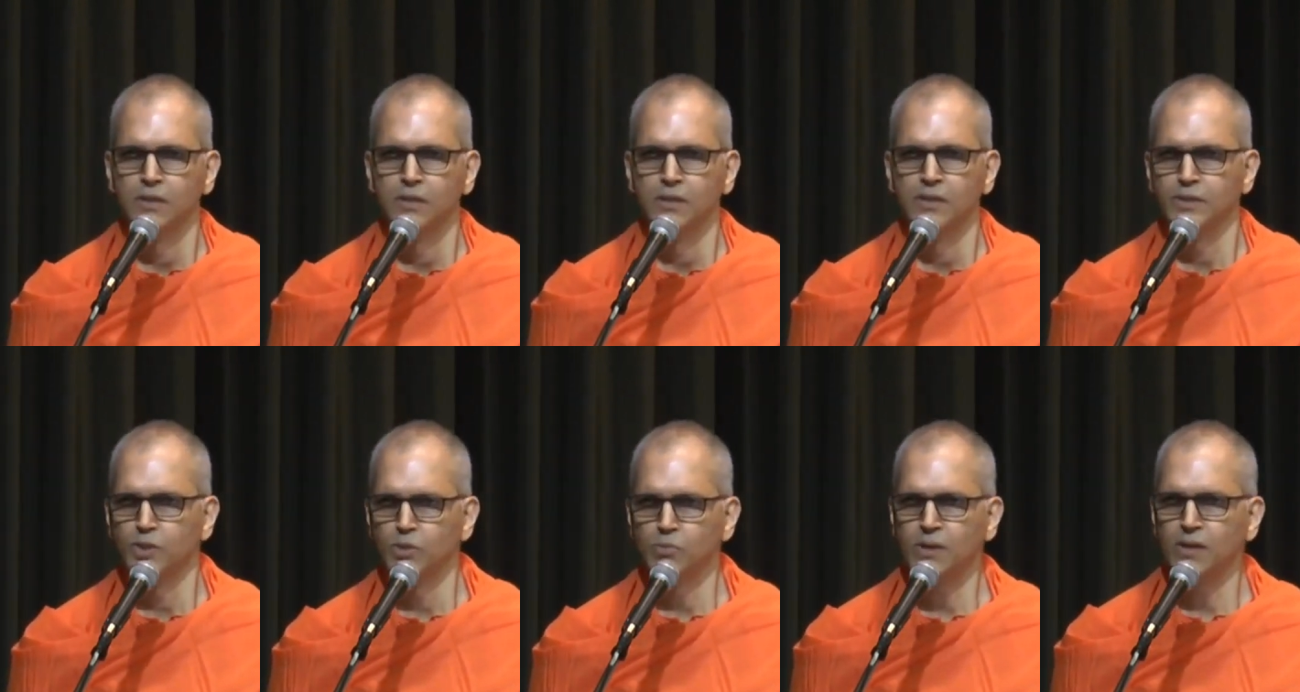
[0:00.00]

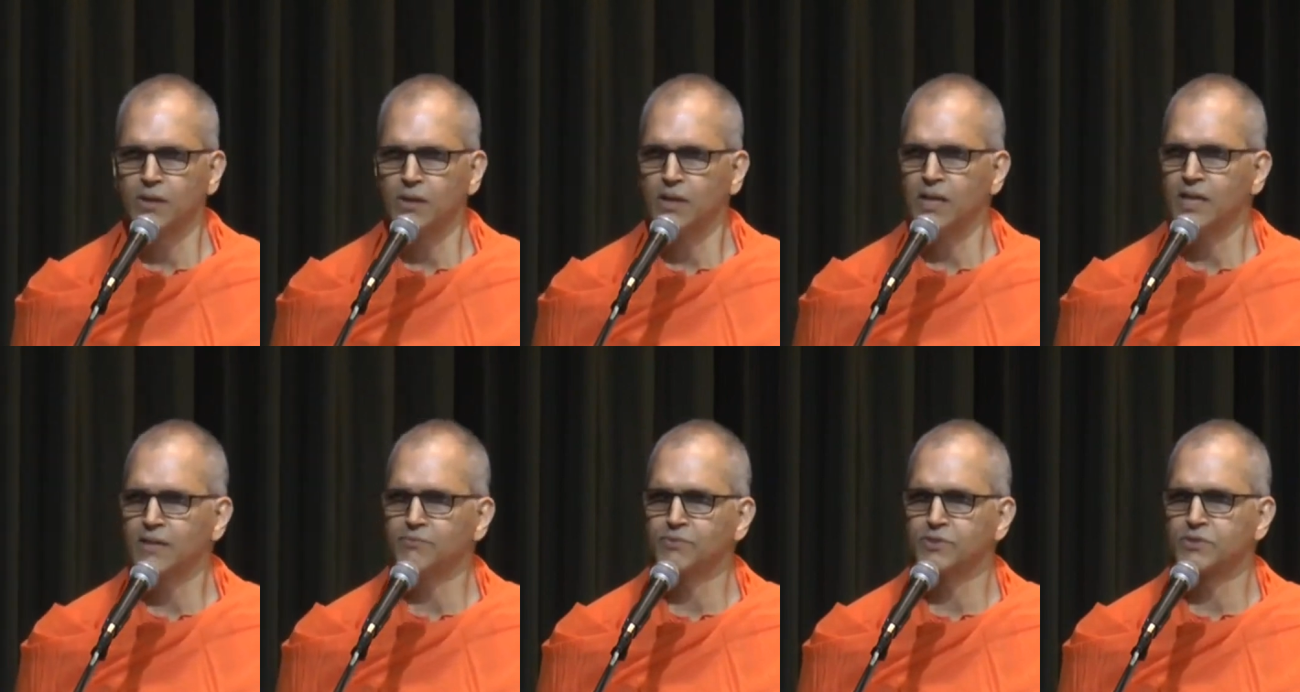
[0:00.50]
human
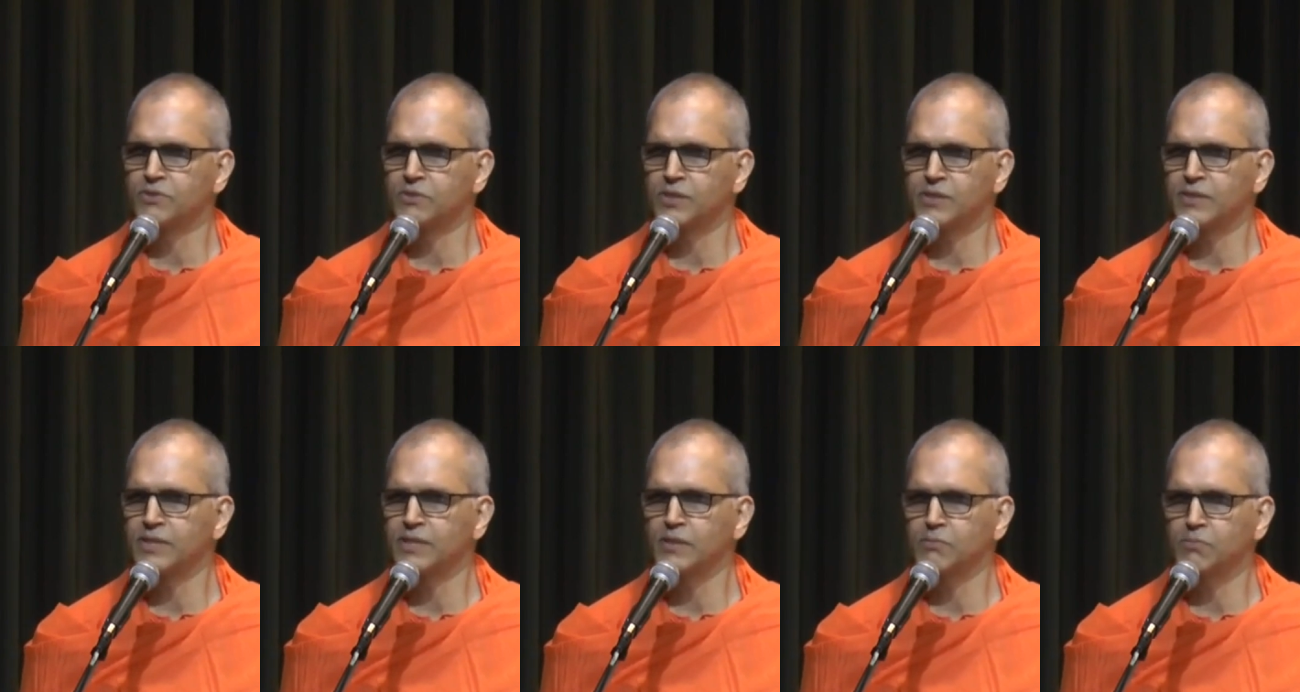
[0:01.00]
life is
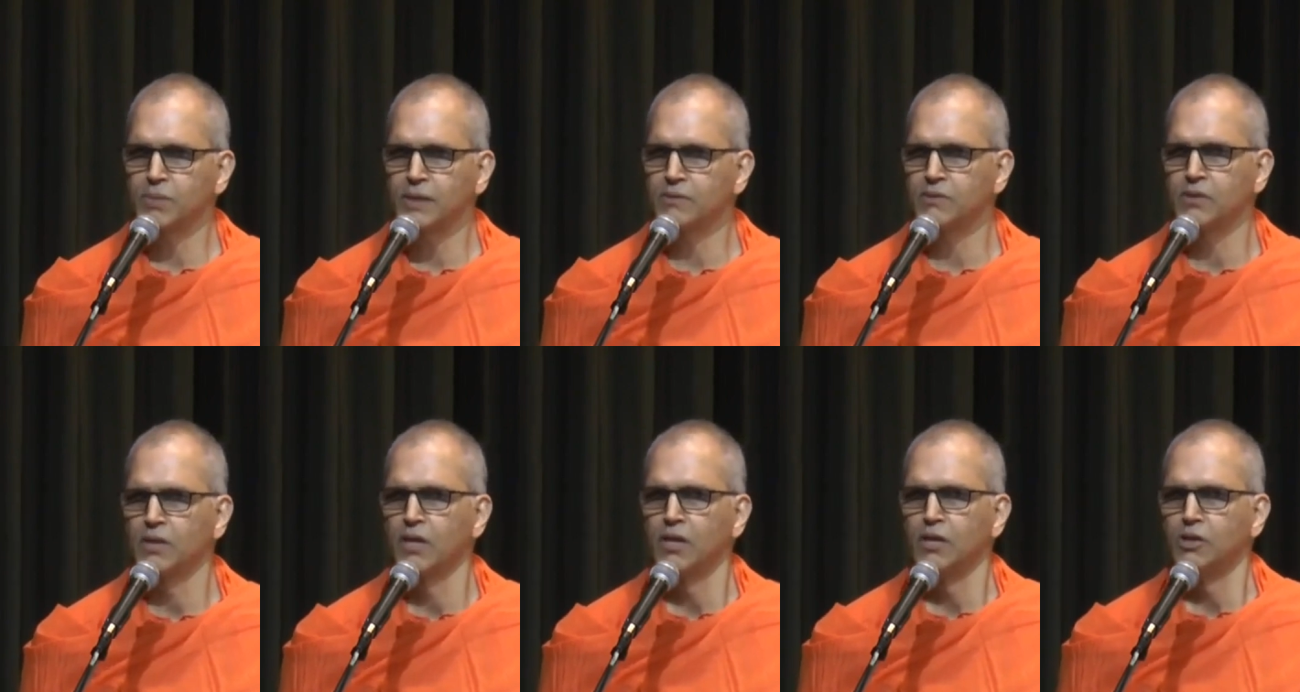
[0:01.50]
nothing but
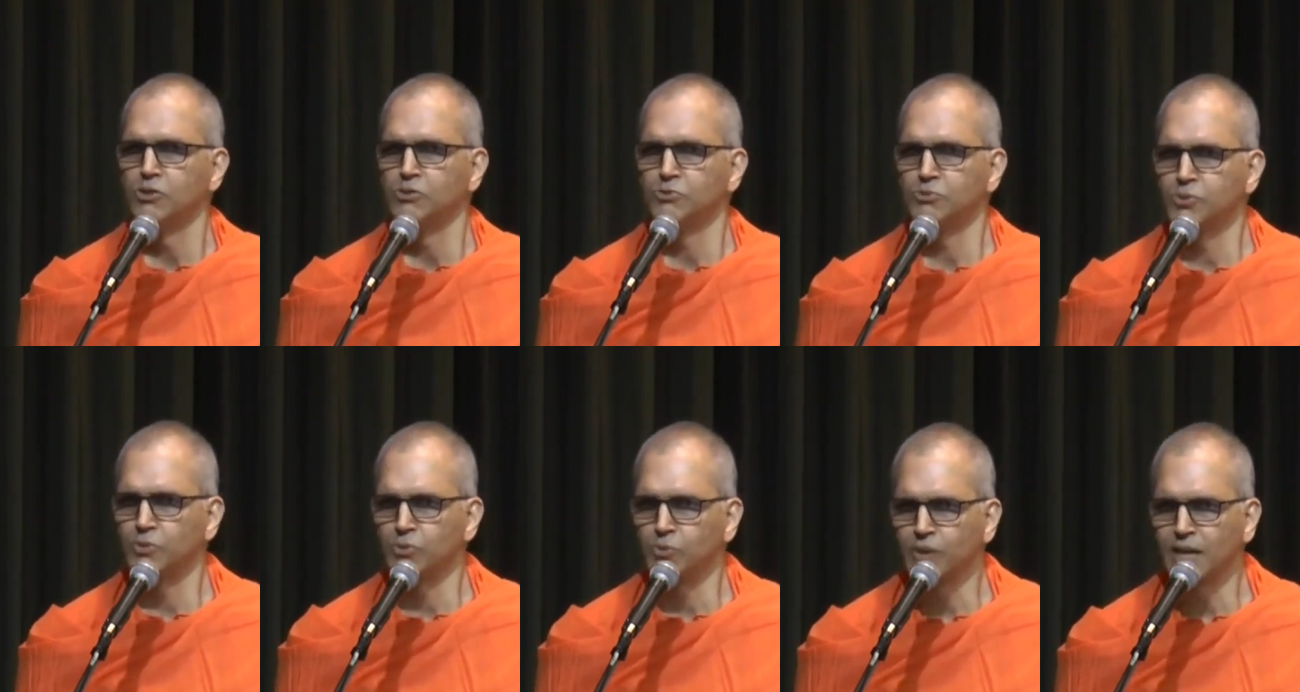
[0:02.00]

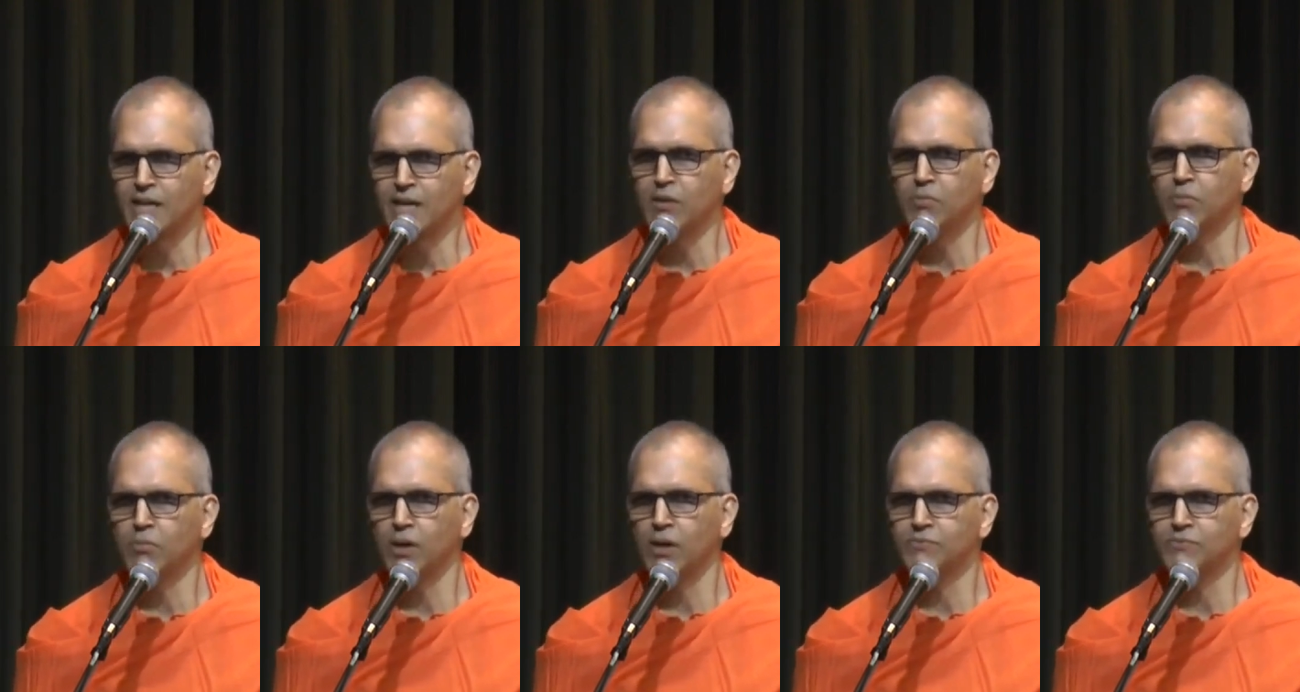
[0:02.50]
the
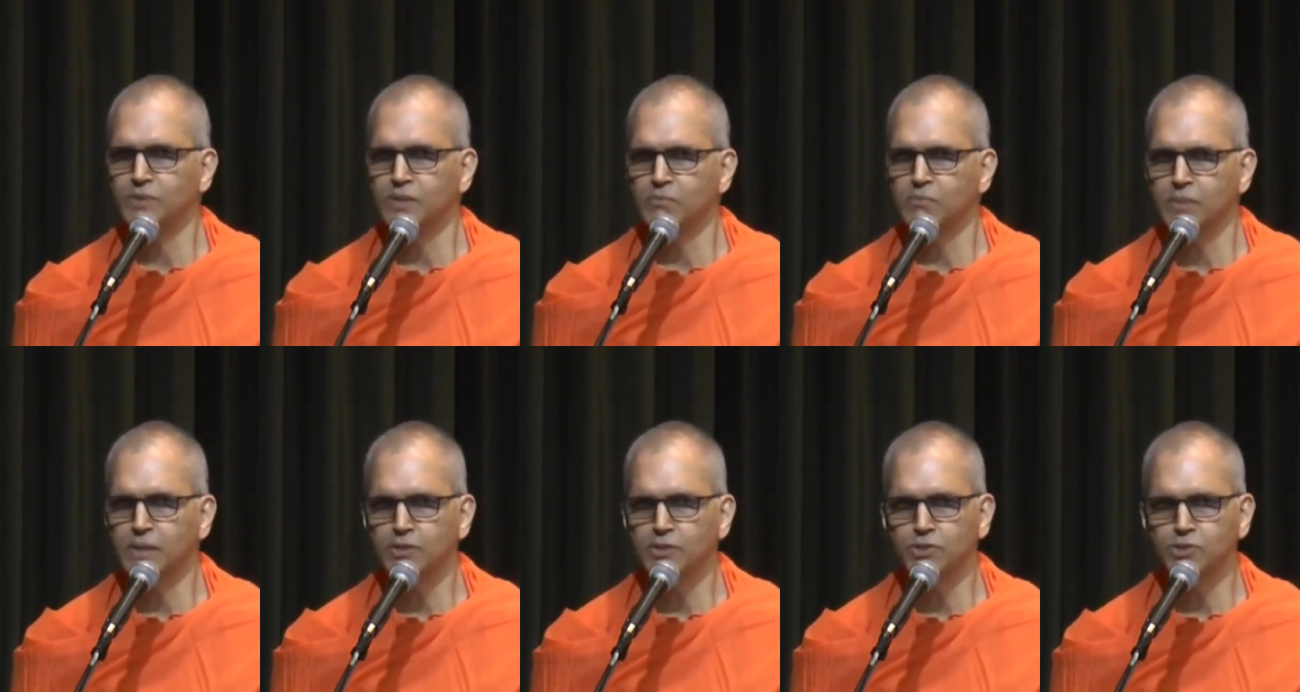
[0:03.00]
realm of the
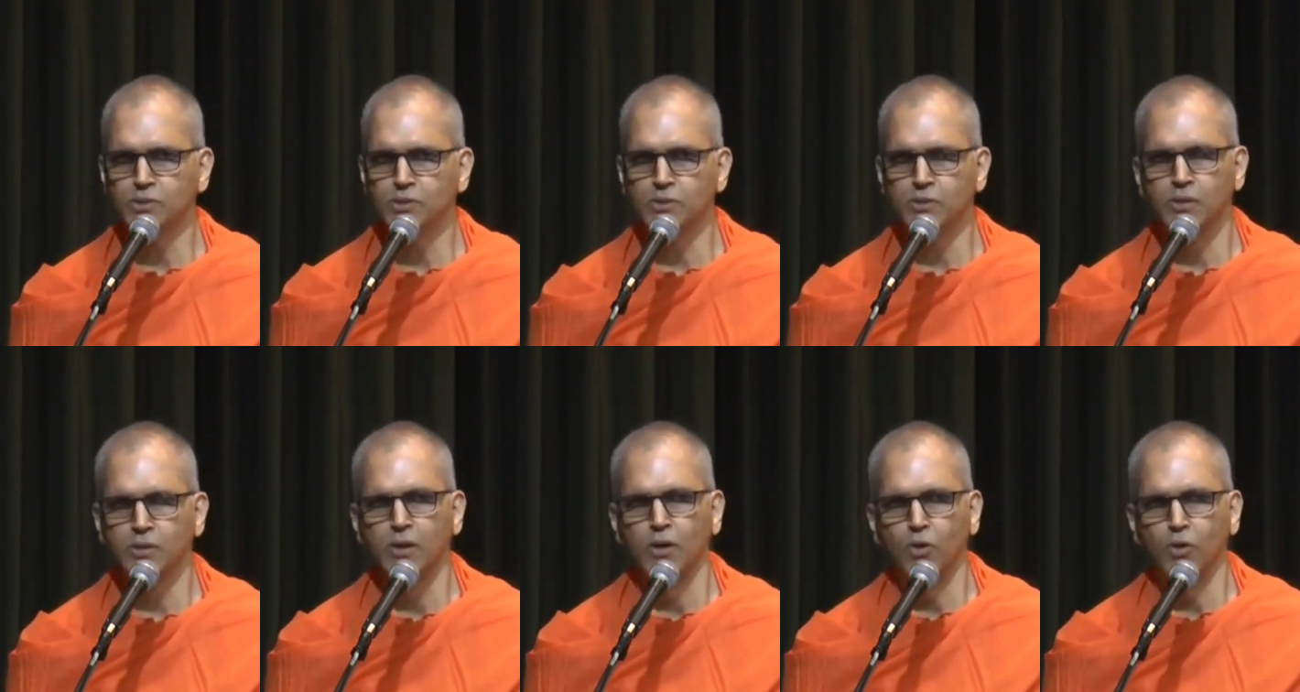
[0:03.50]
mental